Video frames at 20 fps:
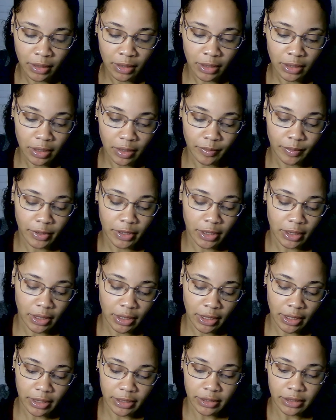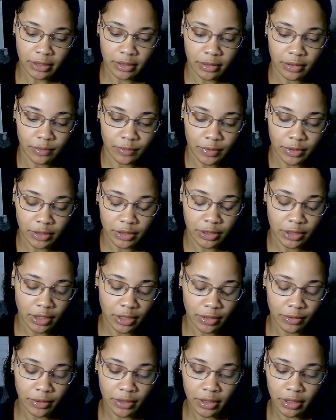Could be a Cancer with the
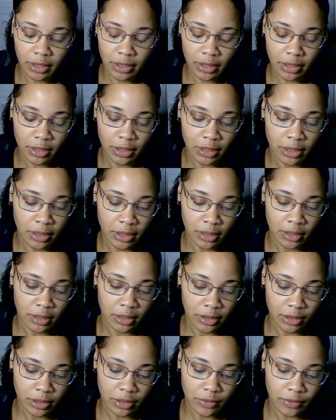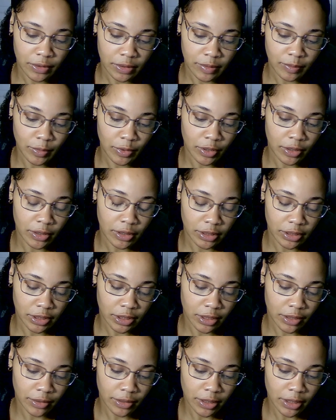Chariot. Show us more on the
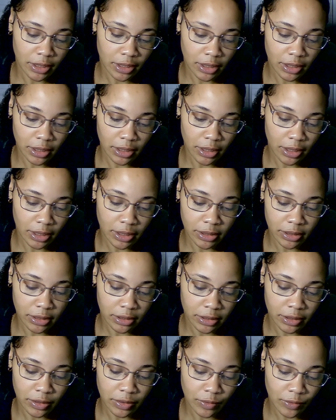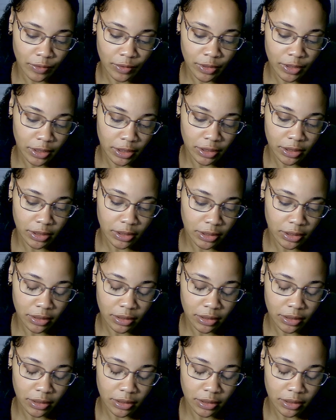Chariot and the Ace of Swords.